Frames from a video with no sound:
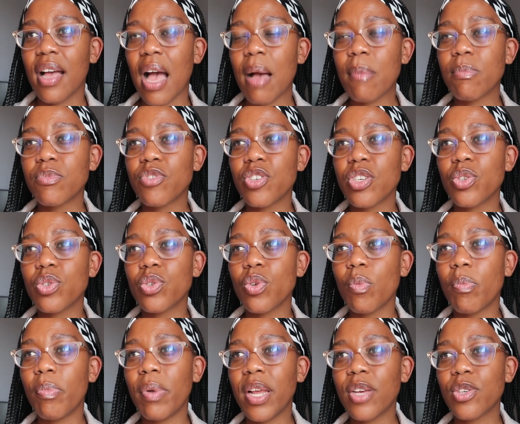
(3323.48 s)
I'm just so
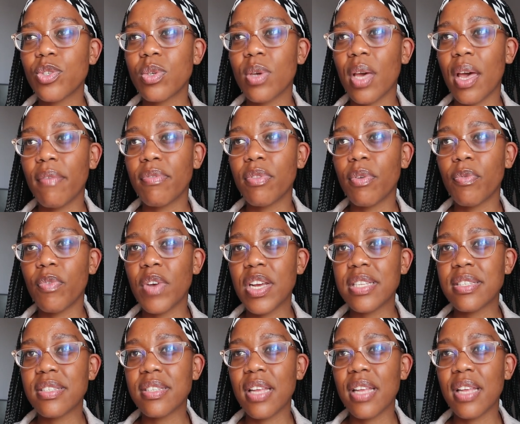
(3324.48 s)
blessed to have the
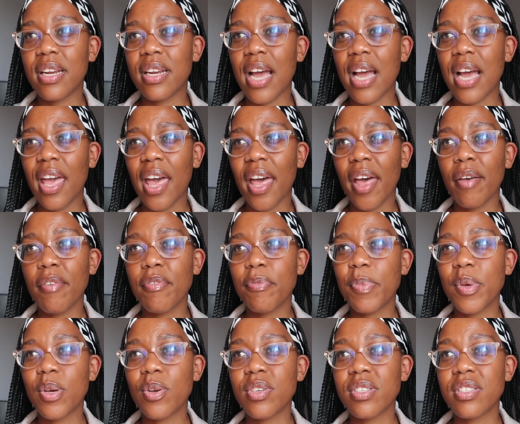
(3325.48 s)
friends that I have,
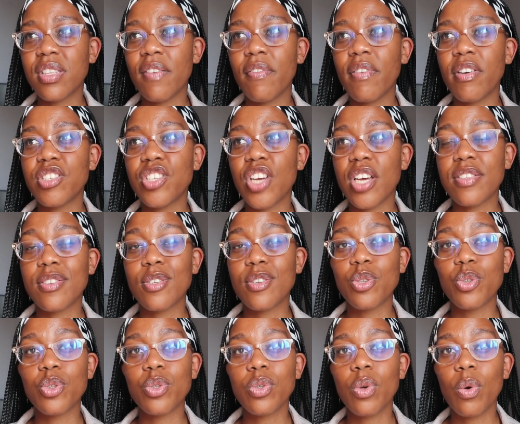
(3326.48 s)
because they've
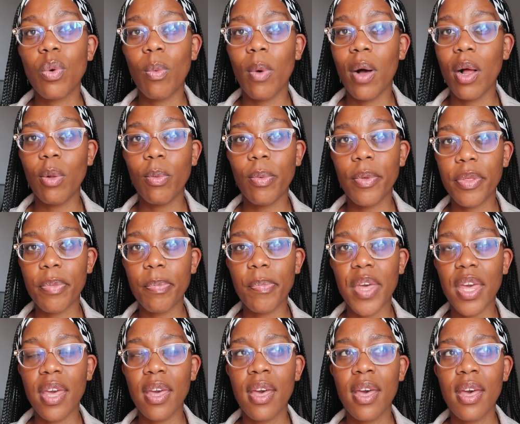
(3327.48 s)
adjusted so well with
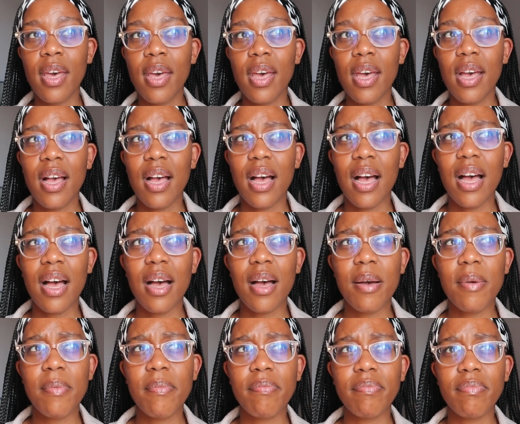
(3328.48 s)
me.
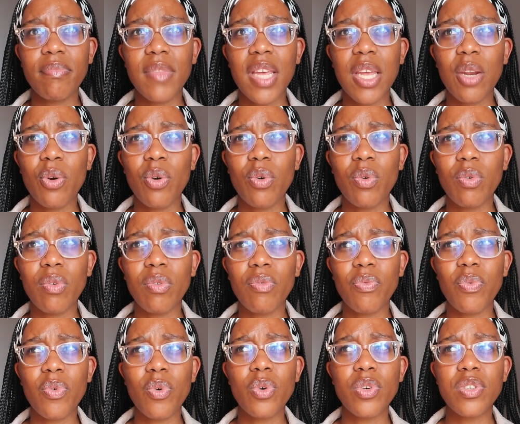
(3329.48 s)
They don't
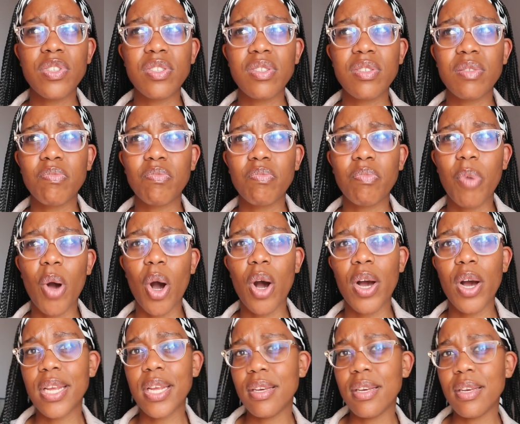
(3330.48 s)
force
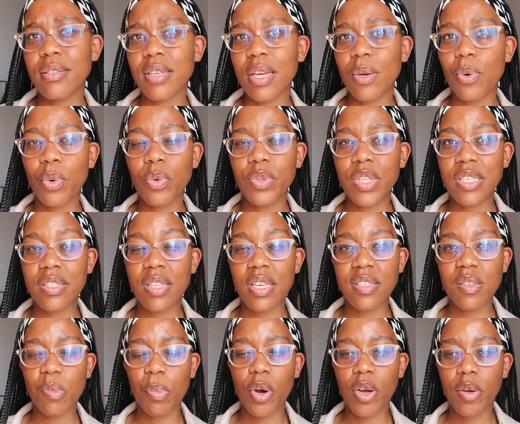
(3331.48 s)
parties and all these
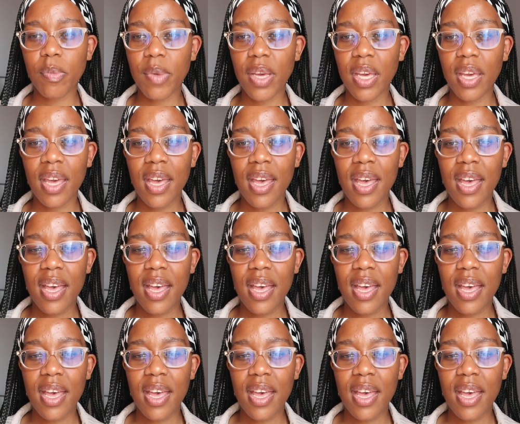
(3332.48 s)
things upon me.